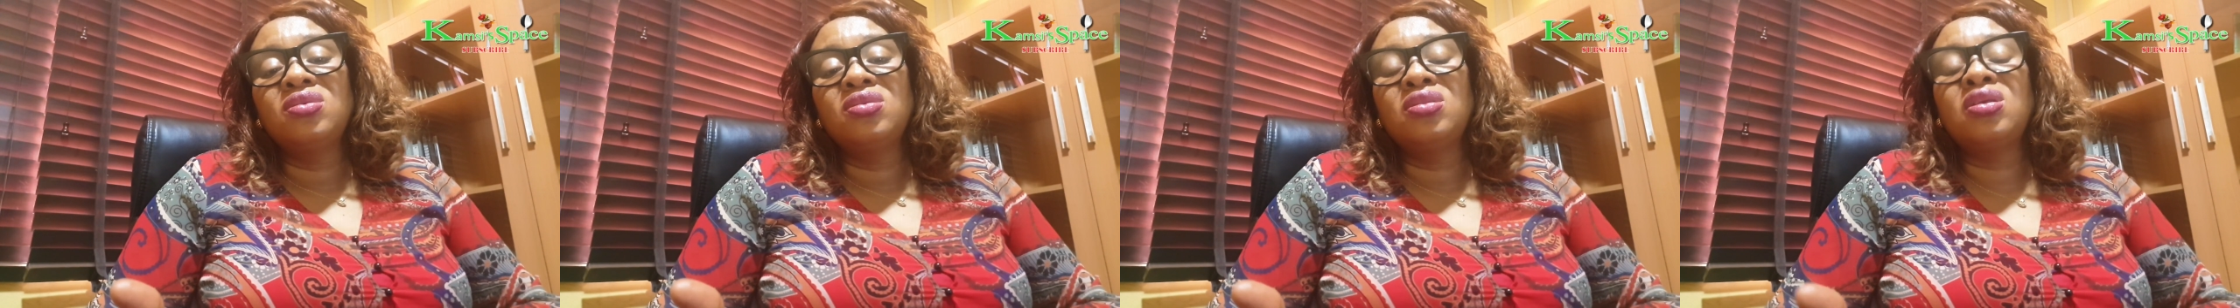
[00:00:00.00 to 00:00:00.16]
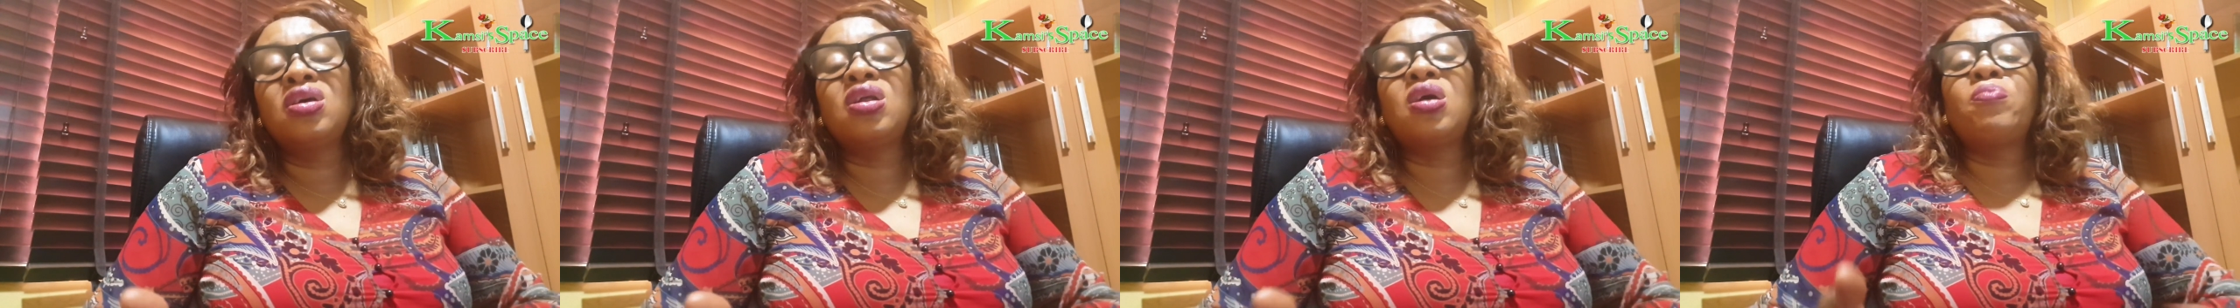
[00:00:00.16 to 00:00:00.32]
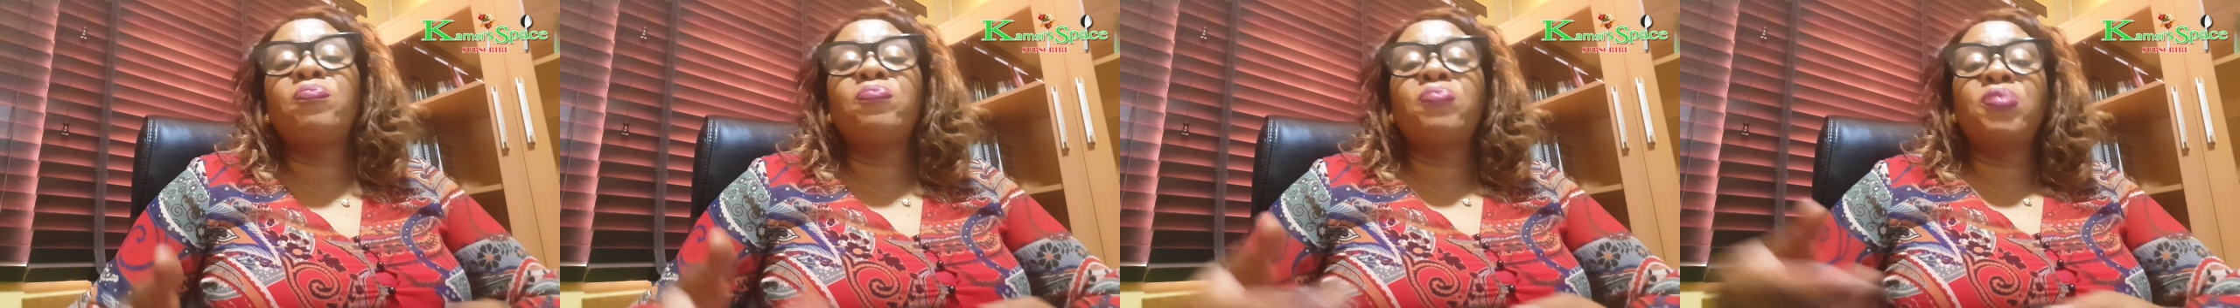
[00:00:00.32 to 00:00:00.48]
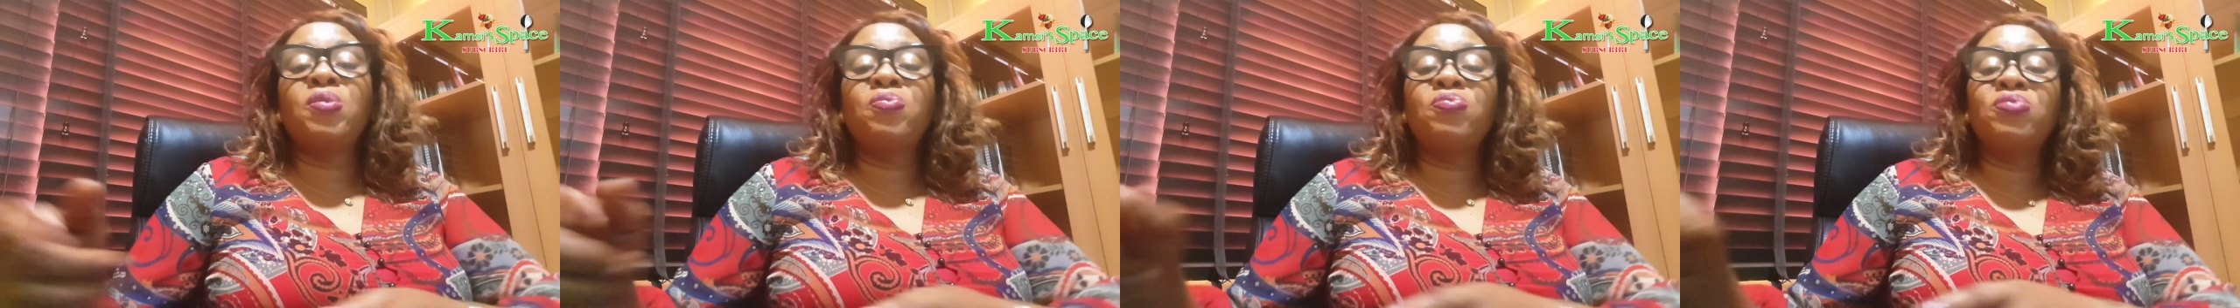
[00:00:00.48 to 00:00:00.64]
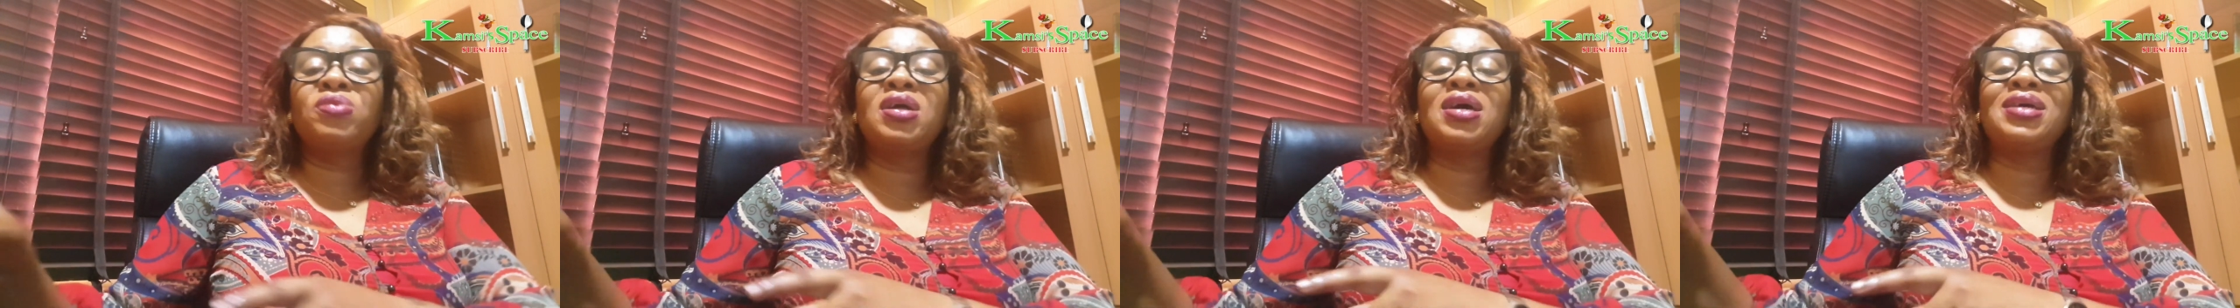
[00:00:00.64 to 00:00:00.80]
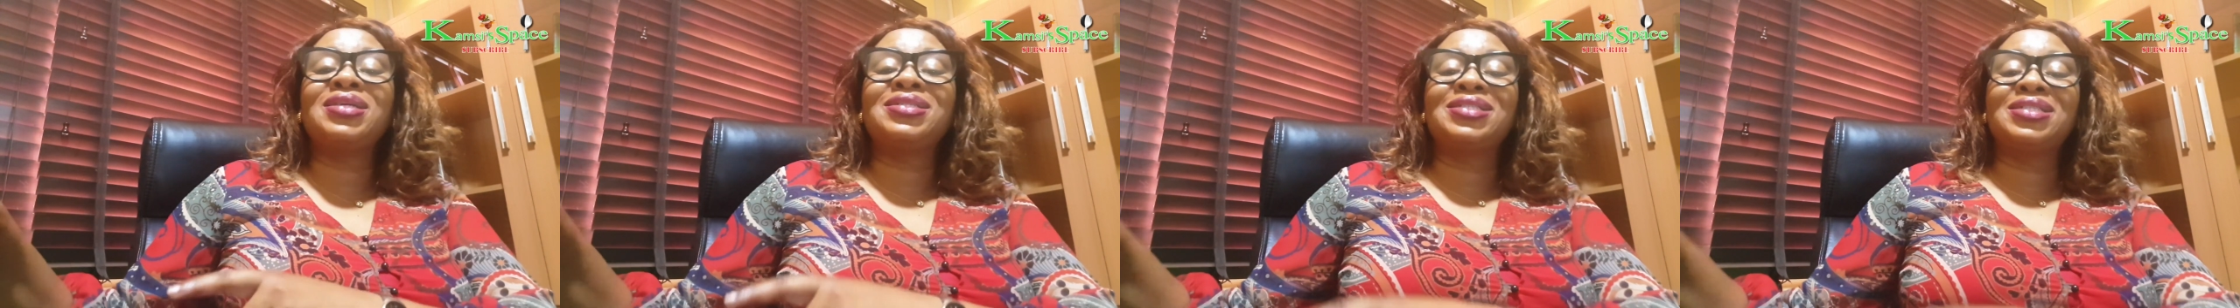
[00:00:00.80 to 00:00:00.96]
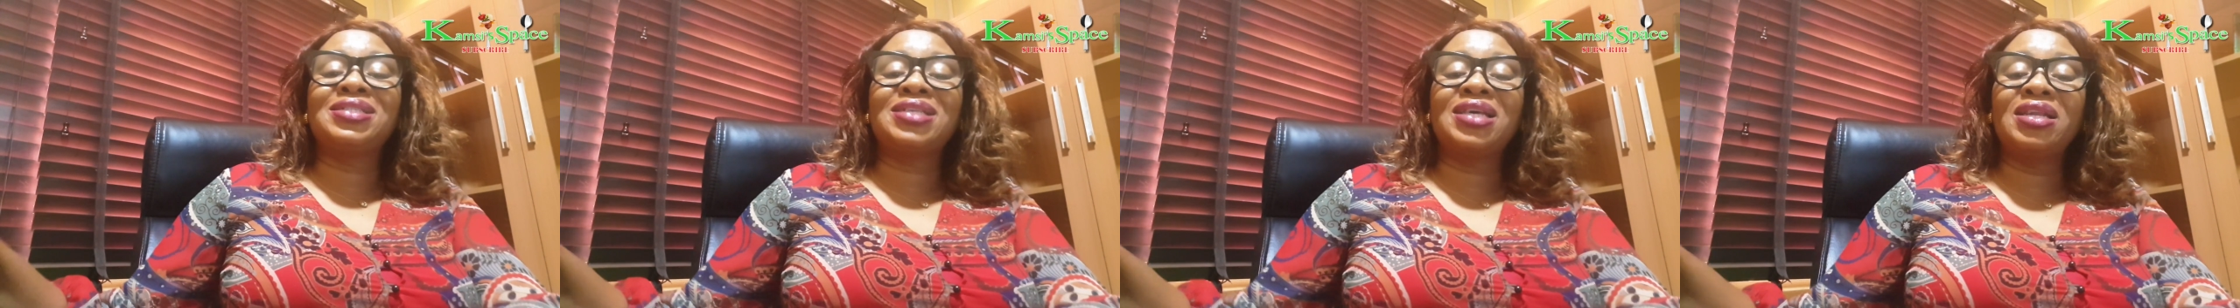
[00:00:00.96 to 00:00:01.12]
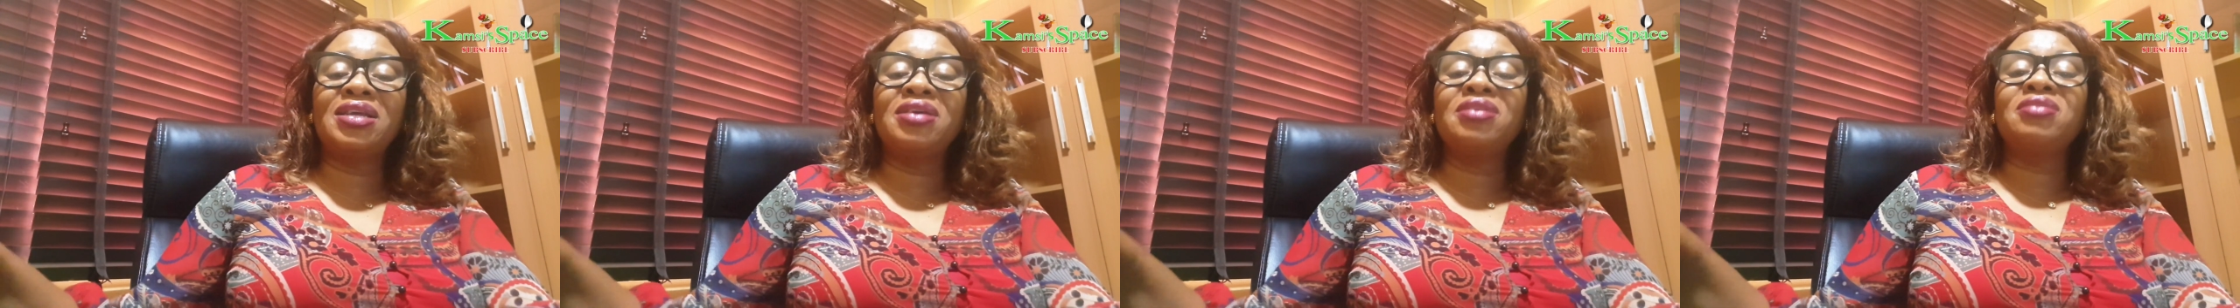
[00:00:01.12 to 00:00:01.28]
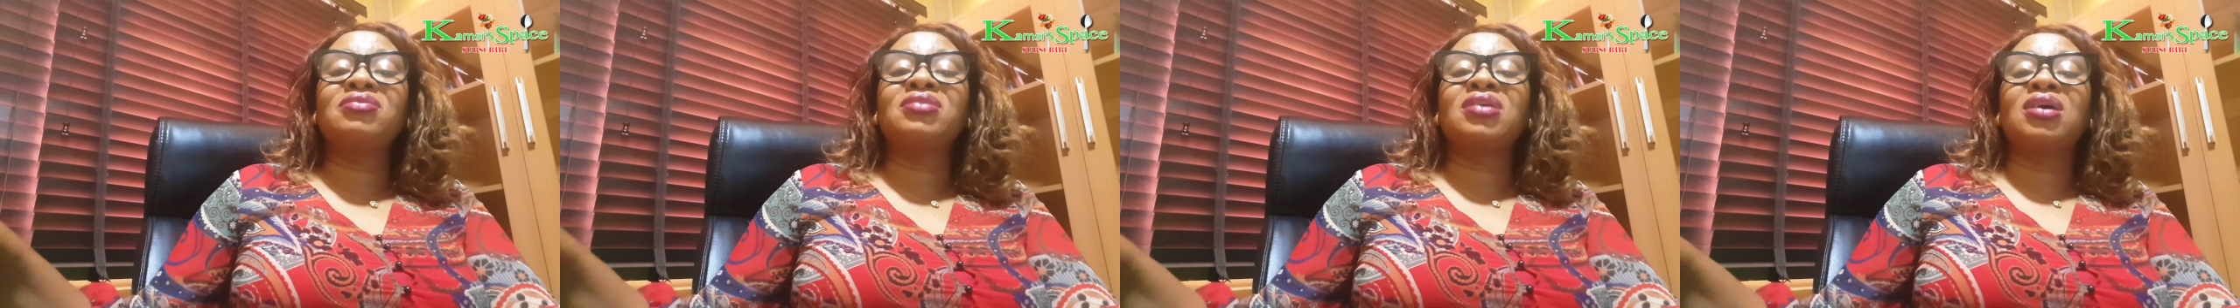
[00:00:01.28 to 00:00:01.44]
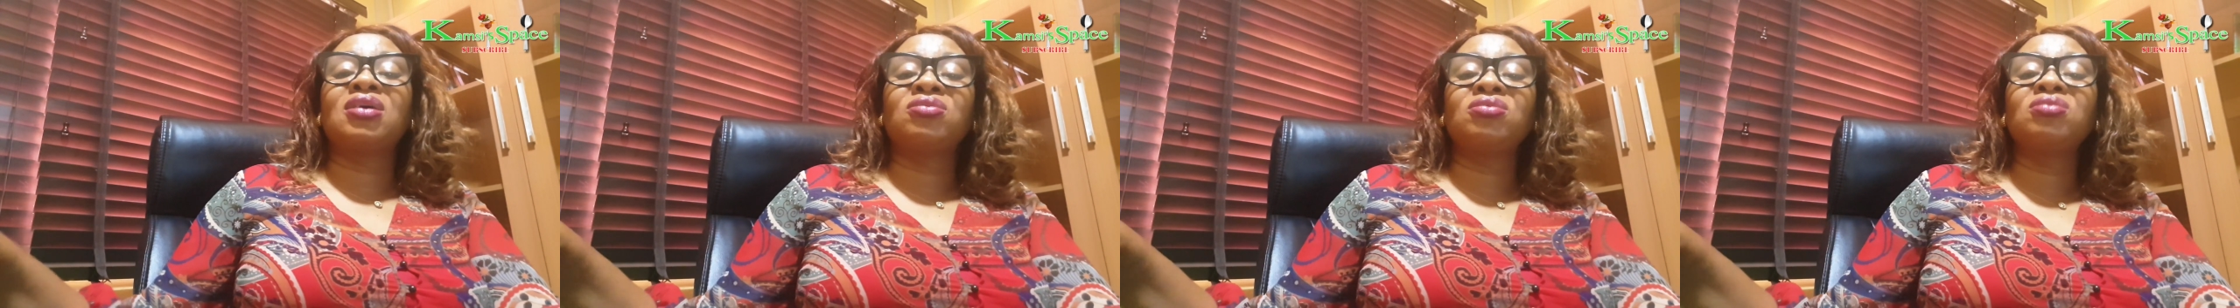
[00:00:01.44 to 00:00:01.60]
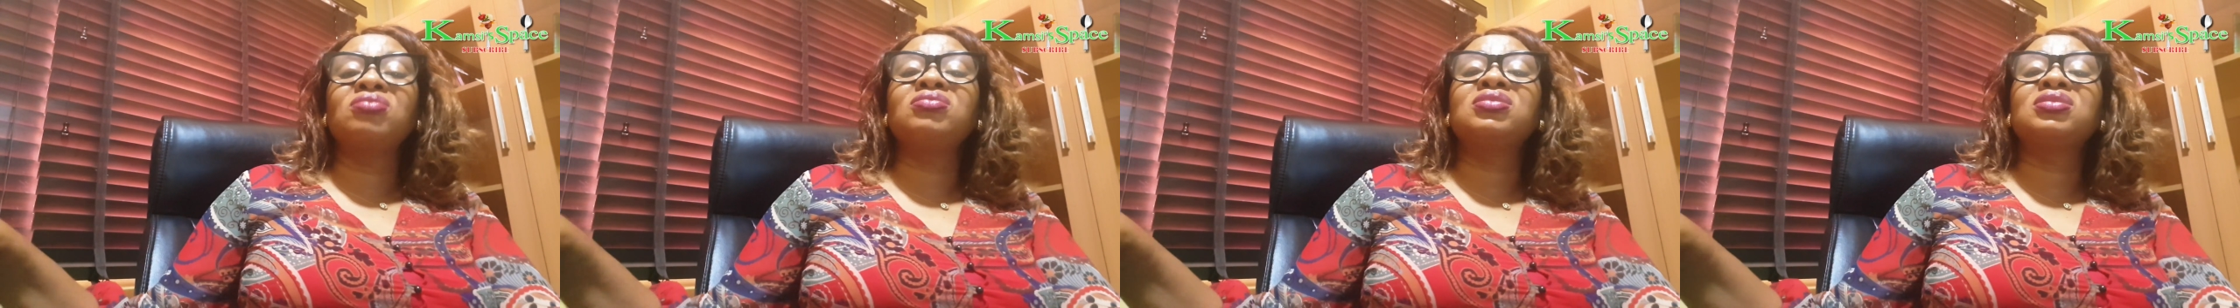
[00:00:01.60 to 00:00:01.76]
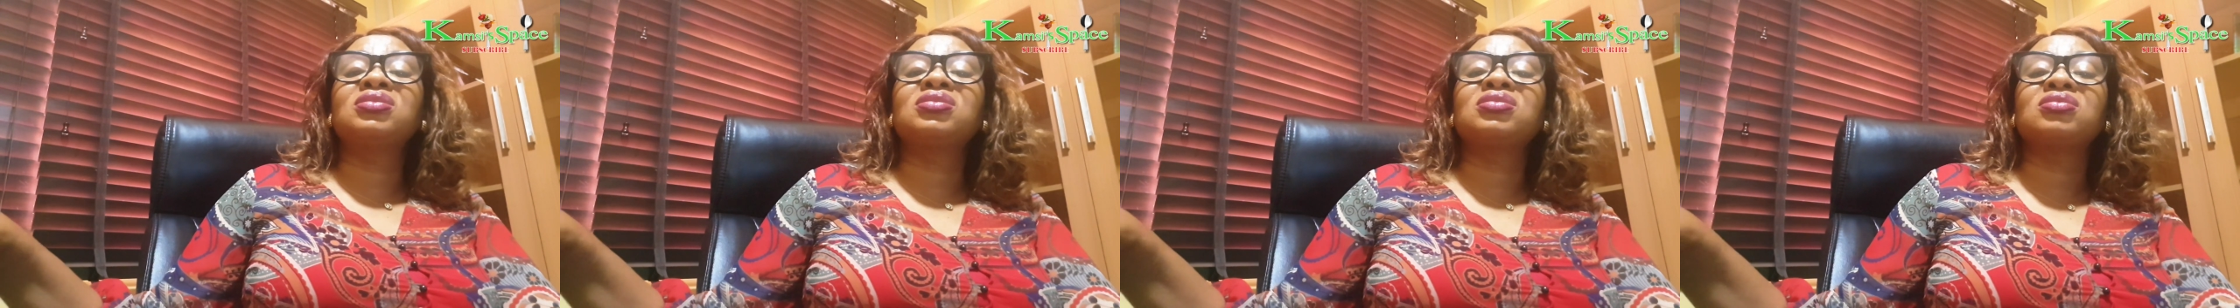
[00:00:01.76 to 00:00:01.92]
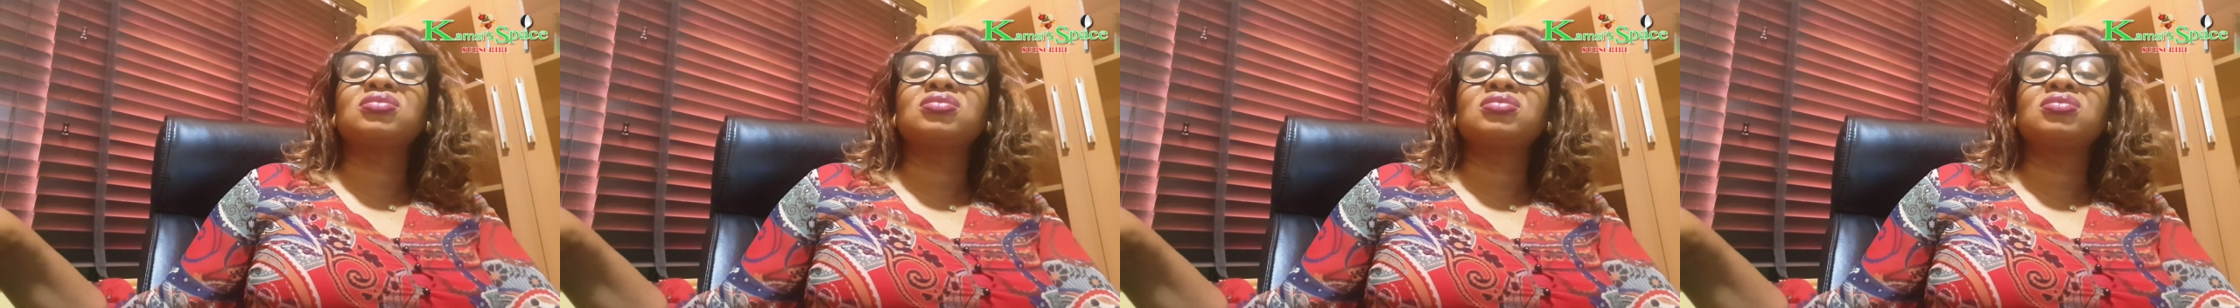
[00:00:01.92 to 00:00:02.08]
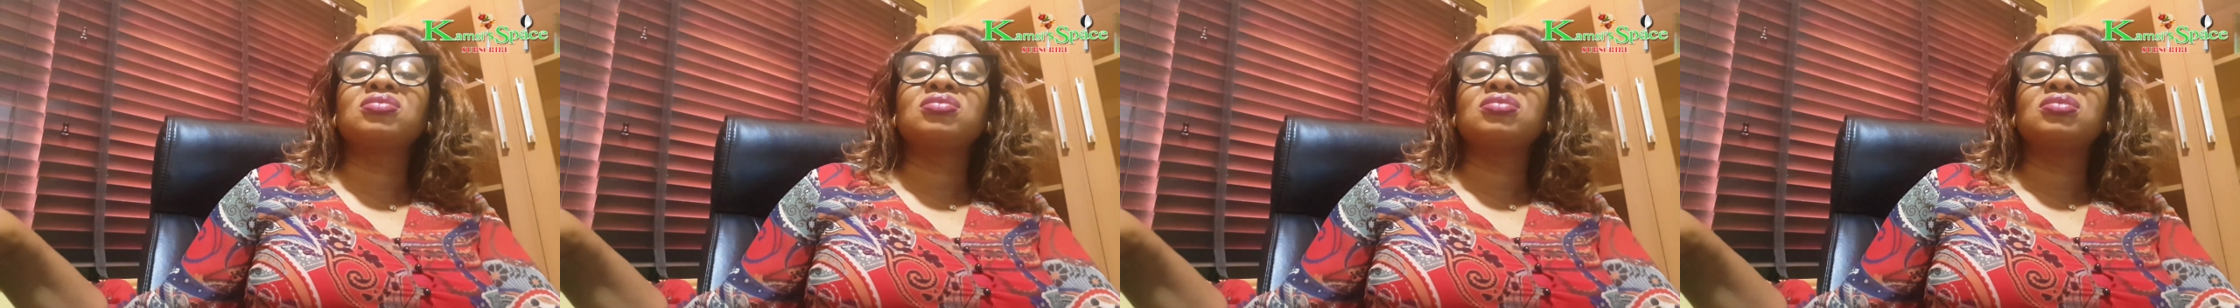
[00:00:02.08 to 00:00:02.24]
There are people that are selling granules